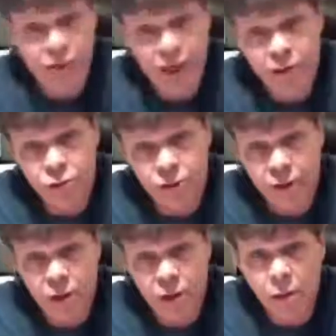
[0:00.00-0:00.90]
You scheduled the
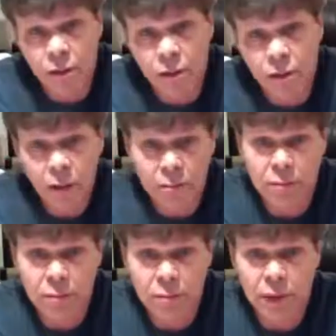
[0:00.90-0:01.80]
alarm clock.
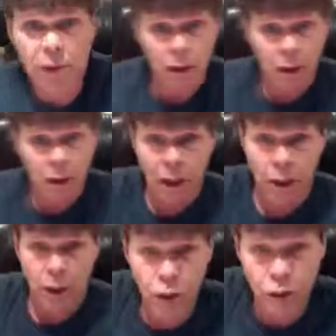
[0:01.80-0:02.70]

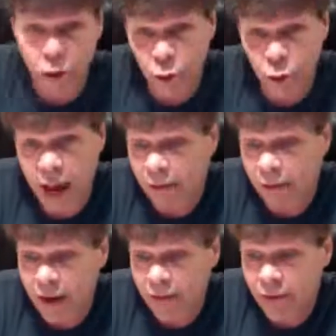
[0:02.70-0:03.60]
You have a
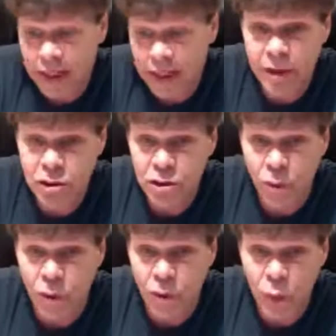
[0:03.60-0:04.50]
favorite TV
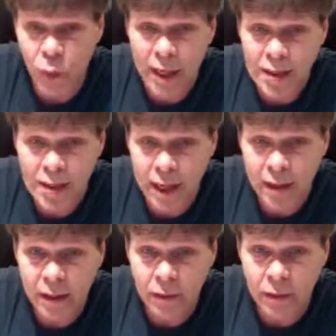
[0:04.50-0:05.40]
show on
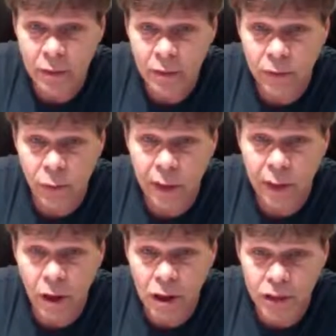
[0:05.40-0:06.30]
Wednesday, 3
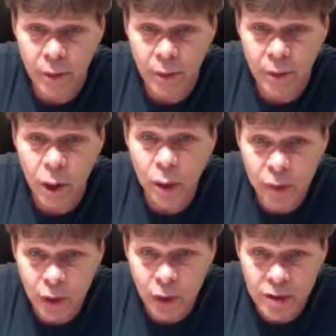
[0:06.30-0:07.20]
yards from the
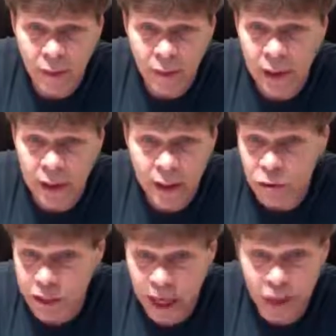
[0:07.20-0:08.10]
moon or something, and you
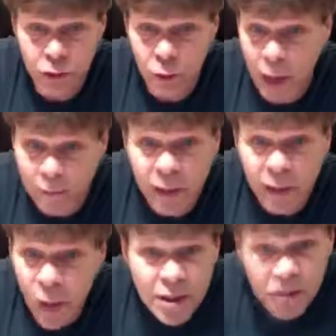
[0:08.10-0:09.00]
schedule every
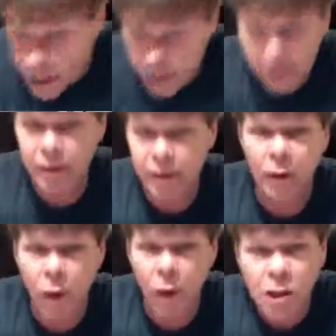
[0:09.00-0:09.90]
Wednesday you're going to
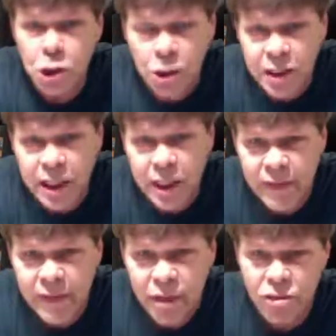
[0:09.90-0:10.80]
watch your
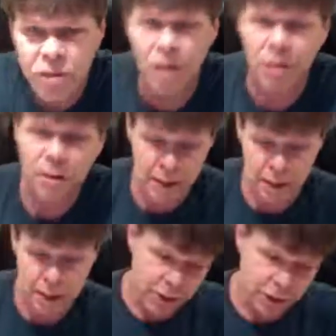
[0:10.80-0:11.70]
TV show. So